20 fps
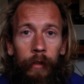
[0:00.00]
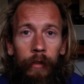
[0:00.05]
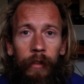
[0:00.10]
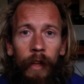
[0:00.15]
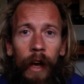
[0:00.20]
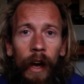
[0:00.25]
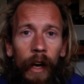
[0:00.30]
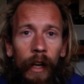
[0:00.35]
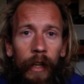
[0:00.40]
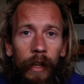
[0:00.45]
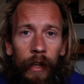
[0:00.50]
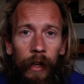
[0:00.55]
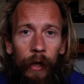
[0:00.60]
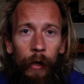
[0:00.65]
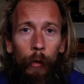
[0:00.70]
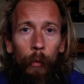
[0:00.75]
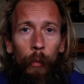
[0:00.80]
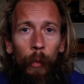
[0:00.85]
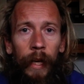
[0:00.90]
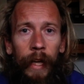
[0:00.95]

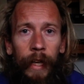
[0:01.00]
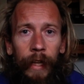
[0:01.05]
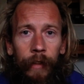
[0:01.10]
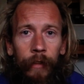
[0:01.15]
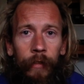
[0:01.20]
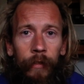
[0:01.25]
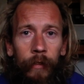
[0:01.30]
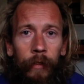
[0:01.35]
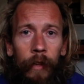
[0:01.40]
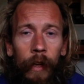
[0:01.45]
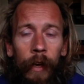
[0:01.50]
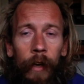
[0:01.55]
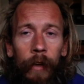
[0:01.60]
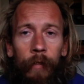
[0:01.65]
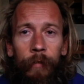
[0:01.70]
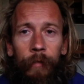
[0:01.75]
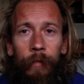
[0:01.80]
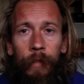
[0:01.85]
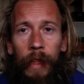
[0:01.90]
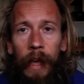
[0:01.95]
darker, weird
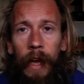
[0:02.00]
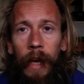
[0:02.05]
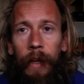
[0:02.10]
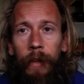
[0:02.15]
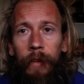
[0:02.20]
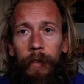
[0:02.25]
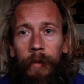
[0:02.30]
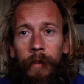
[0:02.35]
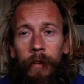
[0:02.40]
stuff that